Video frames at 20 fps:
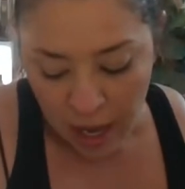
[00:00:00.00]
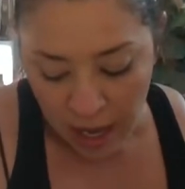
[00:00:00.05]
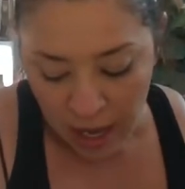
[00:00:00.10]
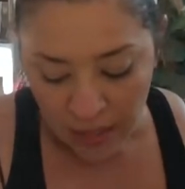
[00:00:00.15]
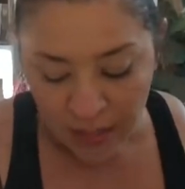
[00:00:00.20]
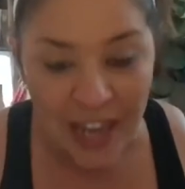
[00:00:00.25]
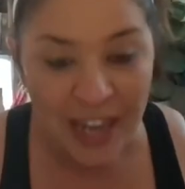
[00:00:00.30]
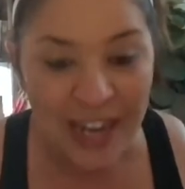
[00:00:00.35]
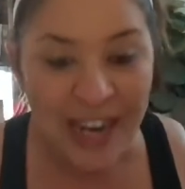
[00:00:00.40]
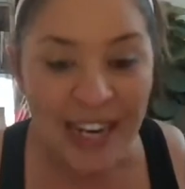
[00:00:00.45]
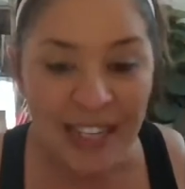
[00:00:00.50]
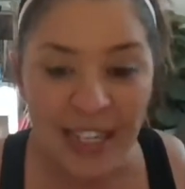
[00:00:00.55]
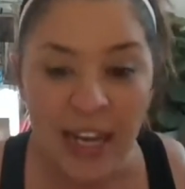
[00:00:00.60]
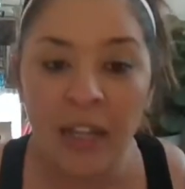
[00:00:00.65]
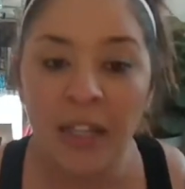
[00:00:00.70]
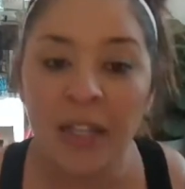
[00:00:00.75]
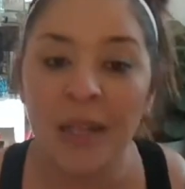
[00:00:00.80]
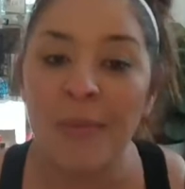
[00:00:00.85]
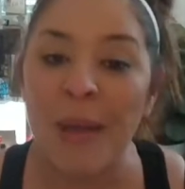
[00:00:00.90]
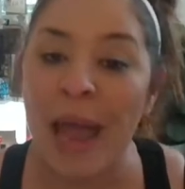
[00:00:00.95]
Then I
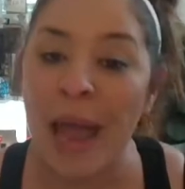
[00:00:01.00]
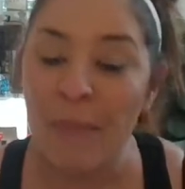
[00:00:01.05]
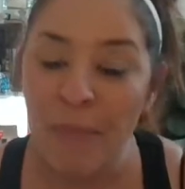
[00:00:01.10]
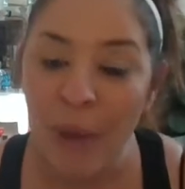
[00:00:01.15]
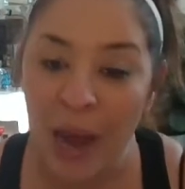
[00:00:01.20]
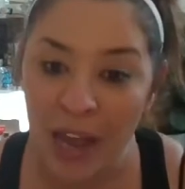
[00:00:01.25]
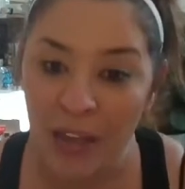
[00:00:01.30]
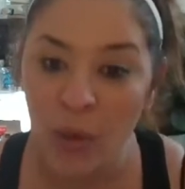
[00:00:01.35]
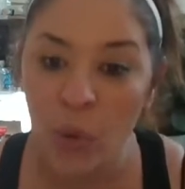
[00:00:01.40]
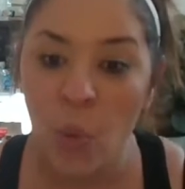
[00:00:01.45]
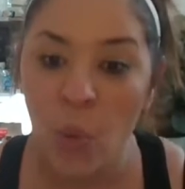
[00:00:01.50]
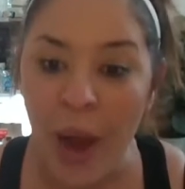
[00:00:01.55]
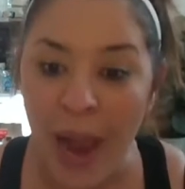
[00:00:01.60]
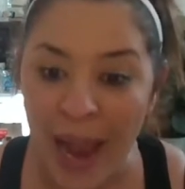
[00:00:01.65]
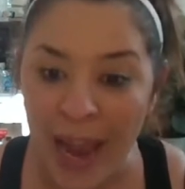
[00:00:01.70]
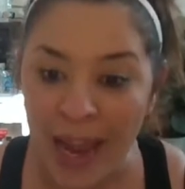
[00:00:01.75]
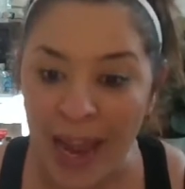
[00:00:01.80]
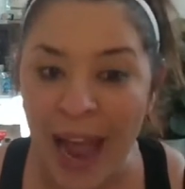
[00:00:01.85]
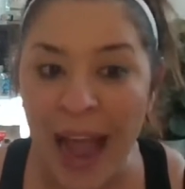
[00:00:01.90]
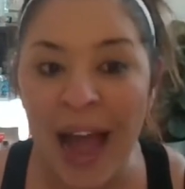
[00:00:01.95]
tell them, and by the
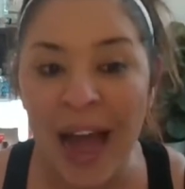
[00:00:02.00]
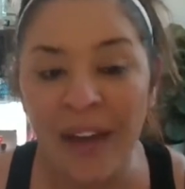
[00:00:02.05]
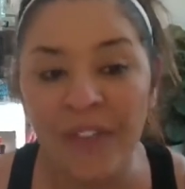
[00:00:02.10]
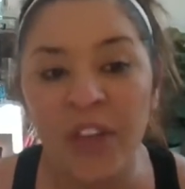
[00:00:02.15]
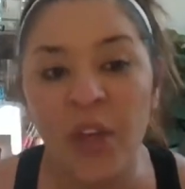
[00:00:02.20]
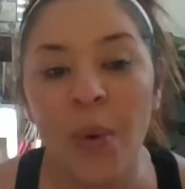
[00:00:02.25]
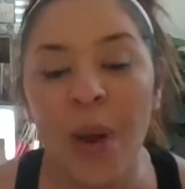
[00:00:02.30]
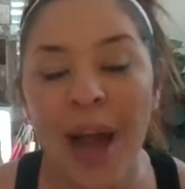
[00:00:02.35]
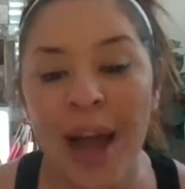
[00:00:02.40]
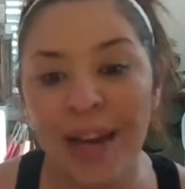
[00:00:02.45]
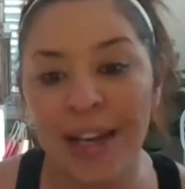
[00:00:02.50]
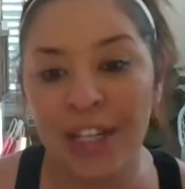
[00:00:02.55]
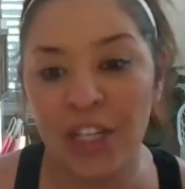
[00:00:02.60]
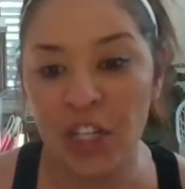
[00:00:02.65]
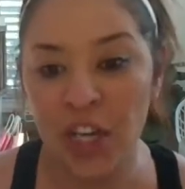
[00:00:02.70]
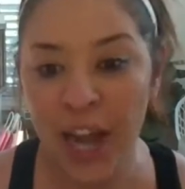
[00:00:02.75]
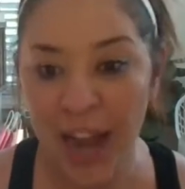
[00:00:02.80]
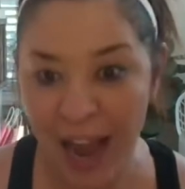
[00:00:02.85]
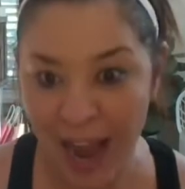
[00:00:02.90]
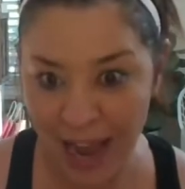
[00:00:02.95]
way, have you had a
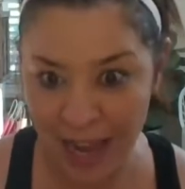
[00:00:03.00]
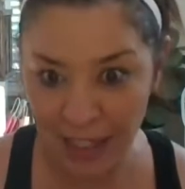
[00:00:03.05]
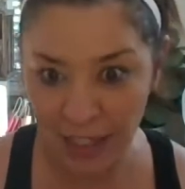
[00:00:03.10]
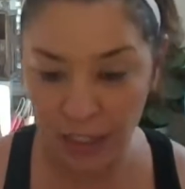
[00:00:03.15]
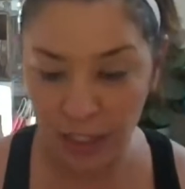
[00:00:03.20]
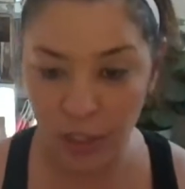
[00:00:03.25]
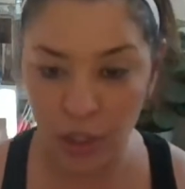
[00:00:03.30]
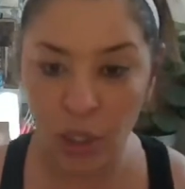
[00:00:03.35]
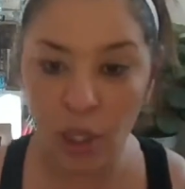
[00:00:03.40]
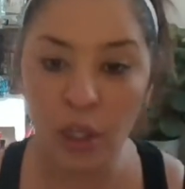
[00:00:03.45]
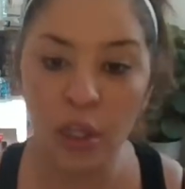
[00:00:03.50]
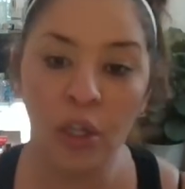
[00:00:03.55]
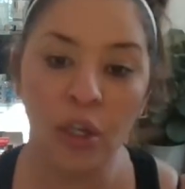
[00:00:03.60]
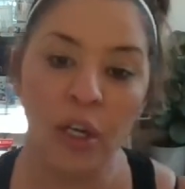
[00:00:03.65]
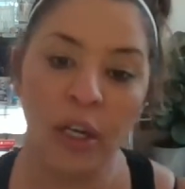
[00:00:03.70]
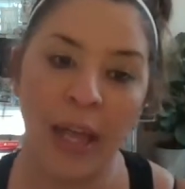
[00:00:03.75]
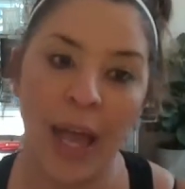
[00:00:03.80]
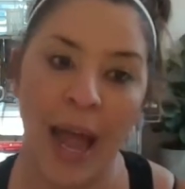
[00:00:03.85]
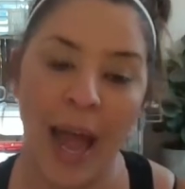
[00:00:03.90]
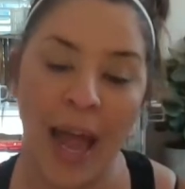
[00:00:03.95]
chance to
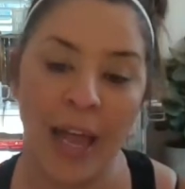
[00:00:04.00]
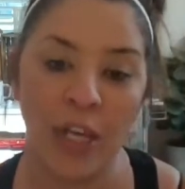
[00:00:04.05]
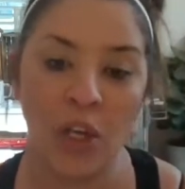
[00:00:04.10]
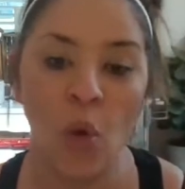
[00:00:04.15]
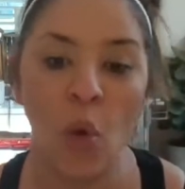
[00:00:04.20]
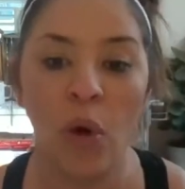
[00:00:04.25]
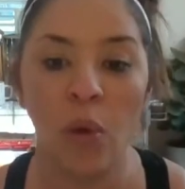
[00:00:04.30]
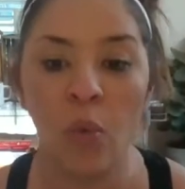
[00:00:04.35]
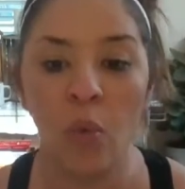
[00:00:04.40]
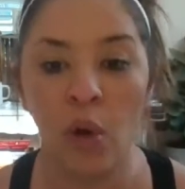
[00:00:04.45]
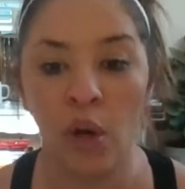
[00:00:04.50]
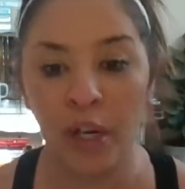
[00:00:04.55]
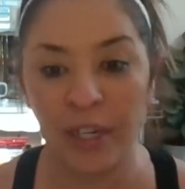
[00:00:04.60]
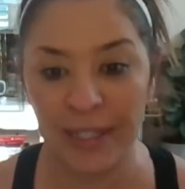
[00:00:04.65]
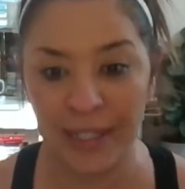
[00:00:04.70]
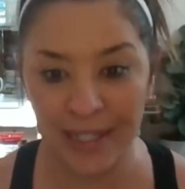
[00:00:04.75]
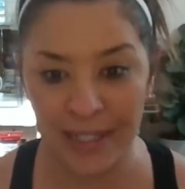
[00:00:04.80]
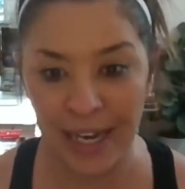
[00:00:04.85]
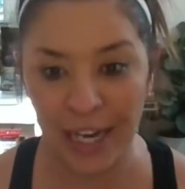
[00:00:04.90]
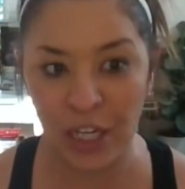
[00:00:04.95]
look at your
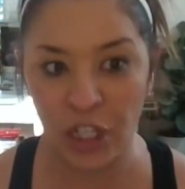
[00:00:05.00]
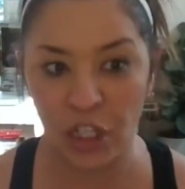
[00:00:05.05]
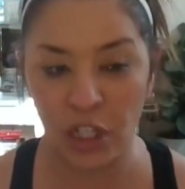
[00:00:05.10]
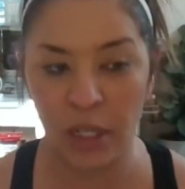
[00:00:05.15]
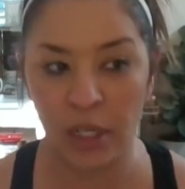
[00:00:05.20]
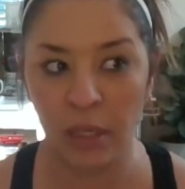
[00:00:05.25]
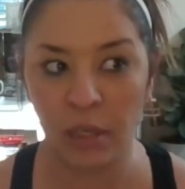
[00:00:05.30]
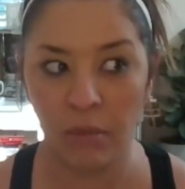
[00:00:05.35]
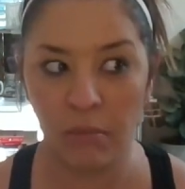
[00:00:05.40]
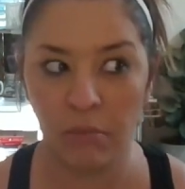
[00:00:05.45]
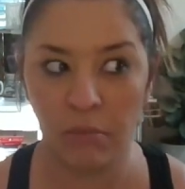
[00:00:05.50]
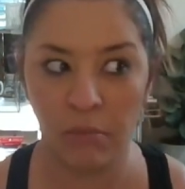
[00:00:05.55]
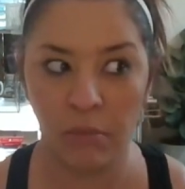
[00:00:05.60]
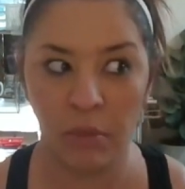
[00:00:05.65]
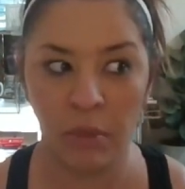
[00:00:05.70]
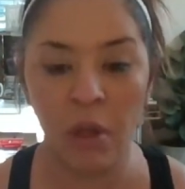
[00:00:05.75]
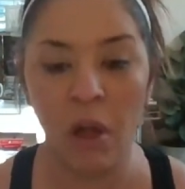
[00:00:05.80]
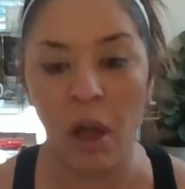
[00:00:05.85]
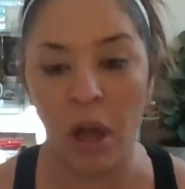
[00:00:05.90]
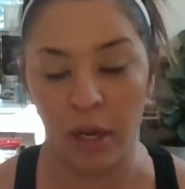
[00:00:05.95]
workstation
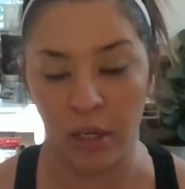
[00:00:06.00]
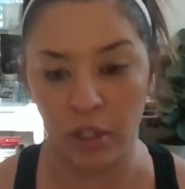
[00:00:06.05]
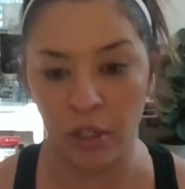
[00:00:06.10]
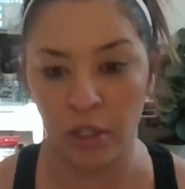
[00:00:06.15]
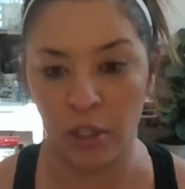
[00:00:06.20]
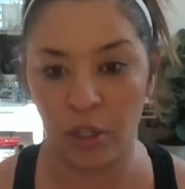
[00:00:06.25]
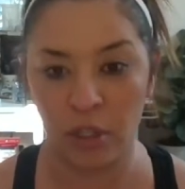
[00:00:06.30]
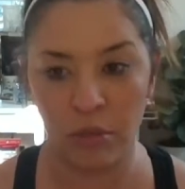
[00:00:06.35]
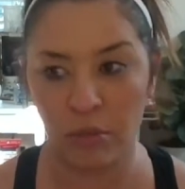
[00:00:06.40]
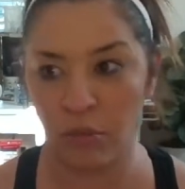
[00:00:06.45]
launch?